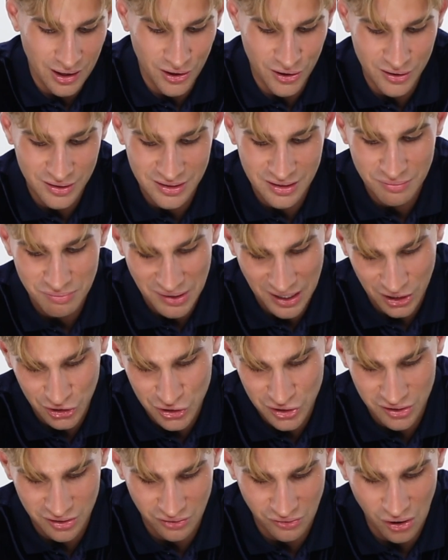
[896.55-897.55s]
Here's some
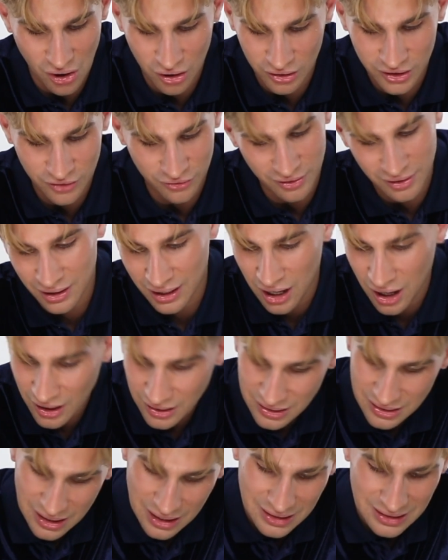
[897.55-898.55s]
pictures of all different
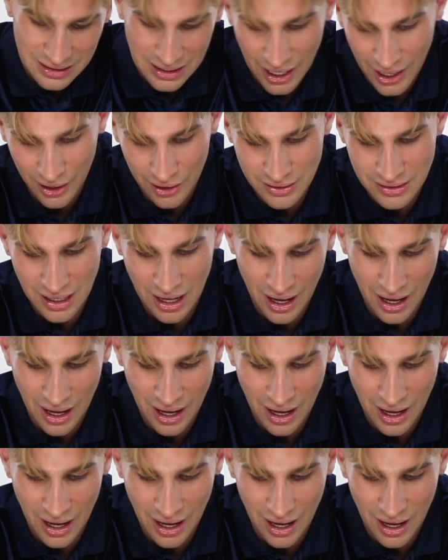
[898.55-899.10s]
cuts and styles